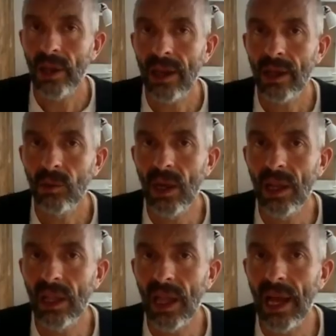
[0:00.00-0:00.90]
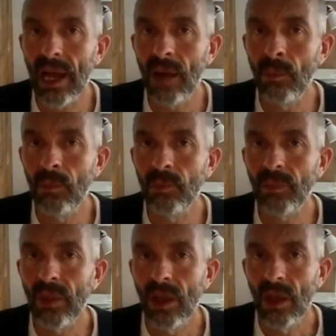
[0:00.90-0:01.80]
well,
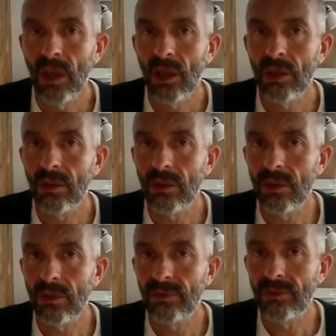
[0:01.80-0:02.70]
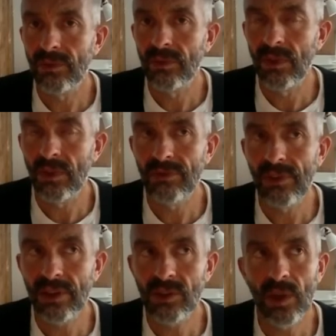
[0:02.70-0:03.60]
the
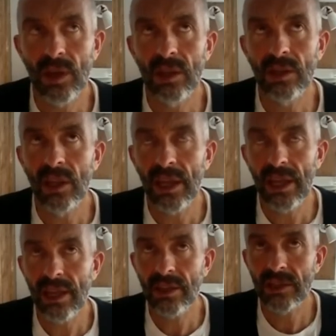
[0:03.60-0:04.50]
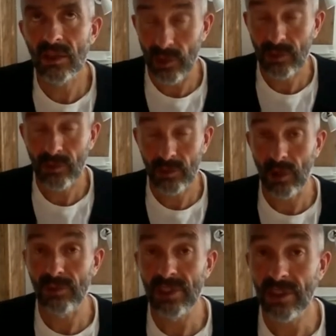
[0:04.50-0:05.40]
first one is
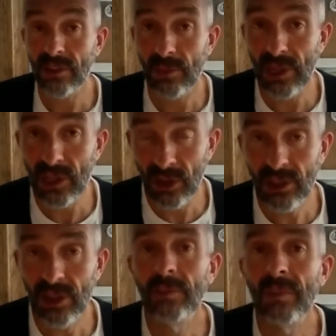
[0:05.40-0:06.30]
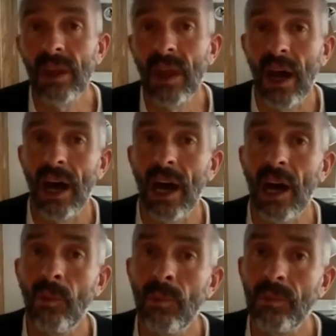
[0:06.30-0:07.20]
obviously you've got to be good,
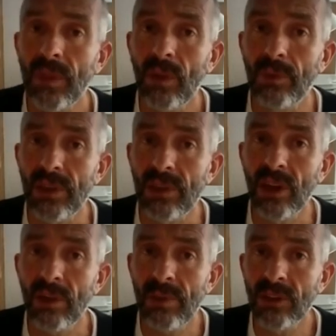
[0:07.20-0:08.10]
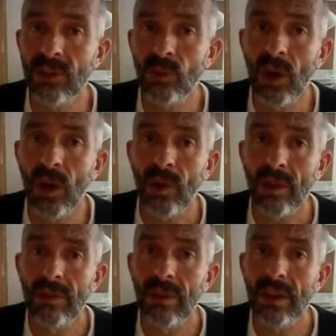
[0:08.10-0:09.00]
but you've got to be good to work with.
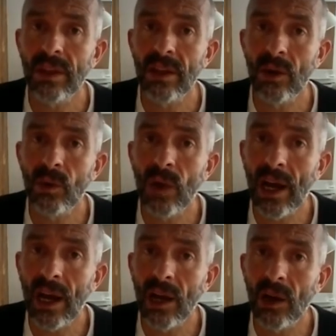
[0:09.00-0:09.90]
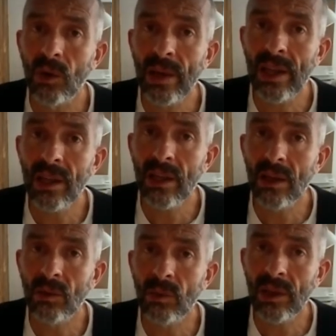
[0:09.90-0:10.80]

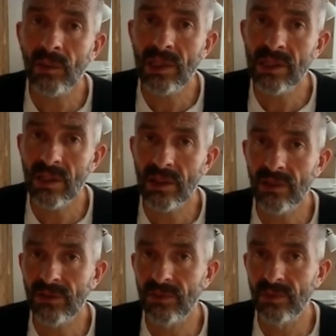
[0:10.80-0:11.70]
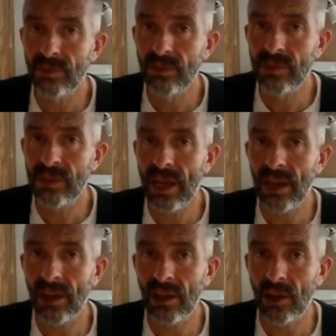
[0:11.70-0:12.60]
We sort of set
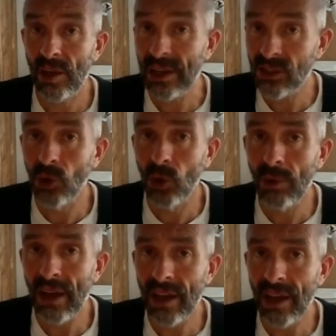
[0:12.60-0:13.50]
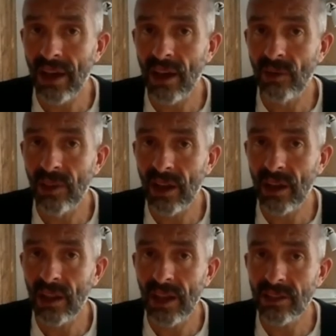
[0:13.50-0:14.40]
a great store by that with our
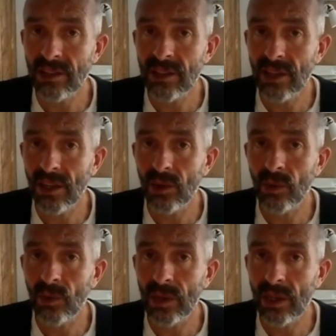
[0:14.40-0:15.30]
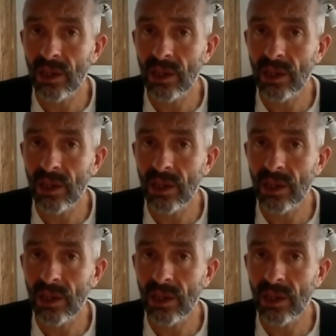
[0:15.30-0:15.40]
clients. We